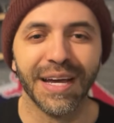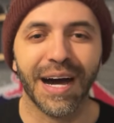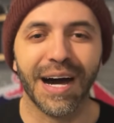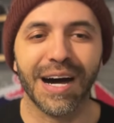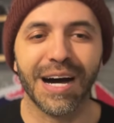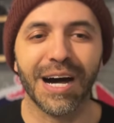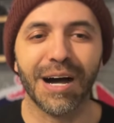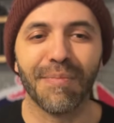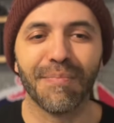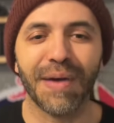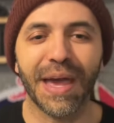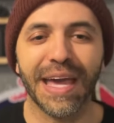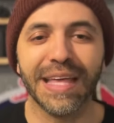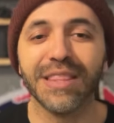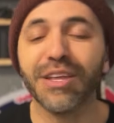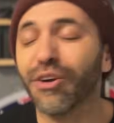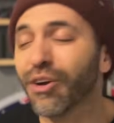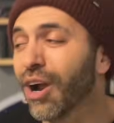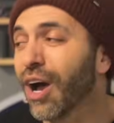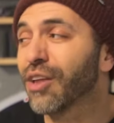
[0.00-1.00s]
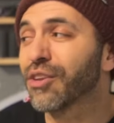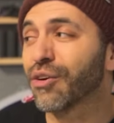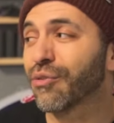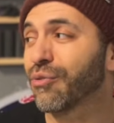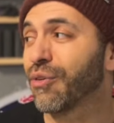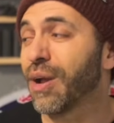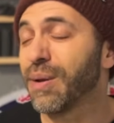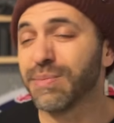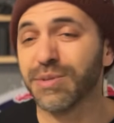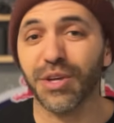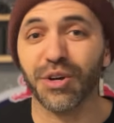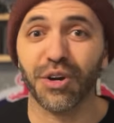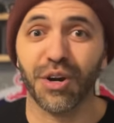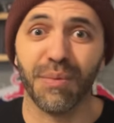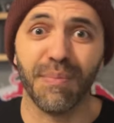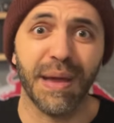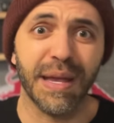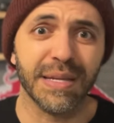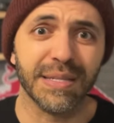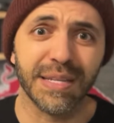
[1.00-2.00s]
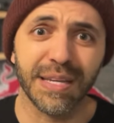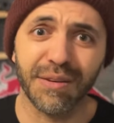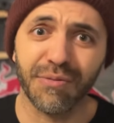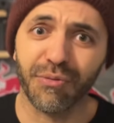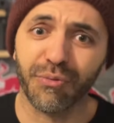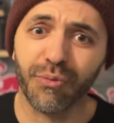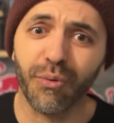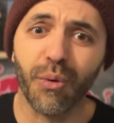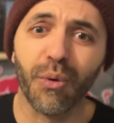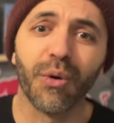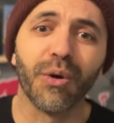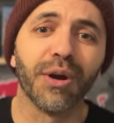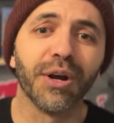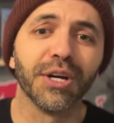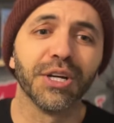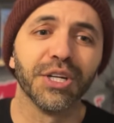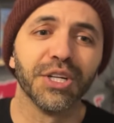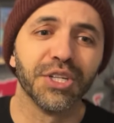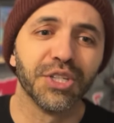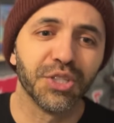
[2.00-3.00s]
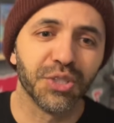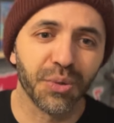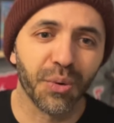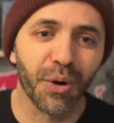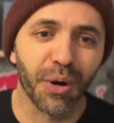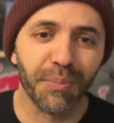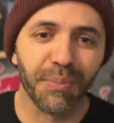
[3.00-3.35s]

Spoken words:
And there are other frames that are amazing for sure,